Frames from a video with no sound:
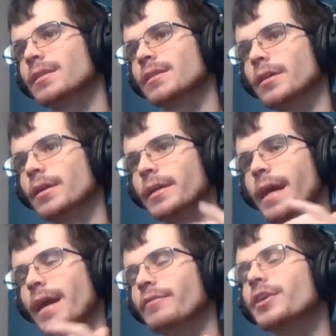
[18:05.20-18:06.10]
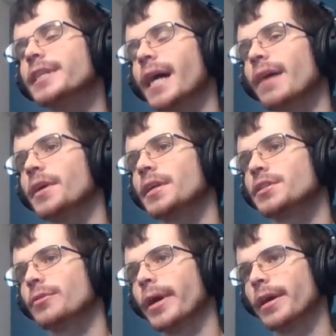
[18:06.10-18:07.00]
or kind of your diving,
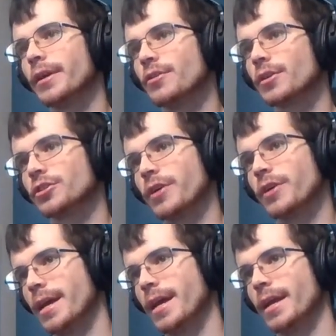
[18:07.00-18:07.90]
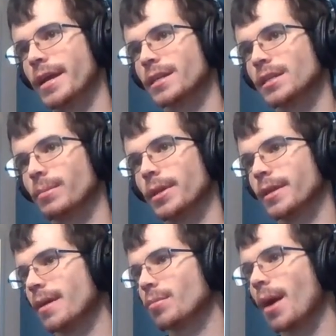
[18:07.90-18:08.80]
to where you can try and actually play the
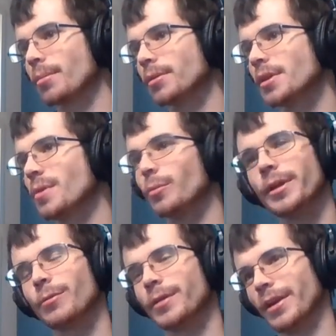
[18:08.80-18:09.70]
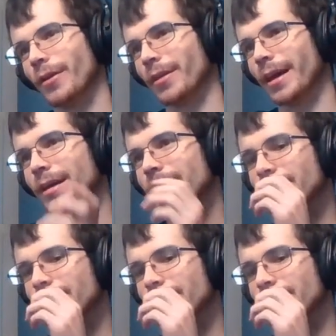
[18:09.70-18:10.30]
game properly, but we don't want to do that.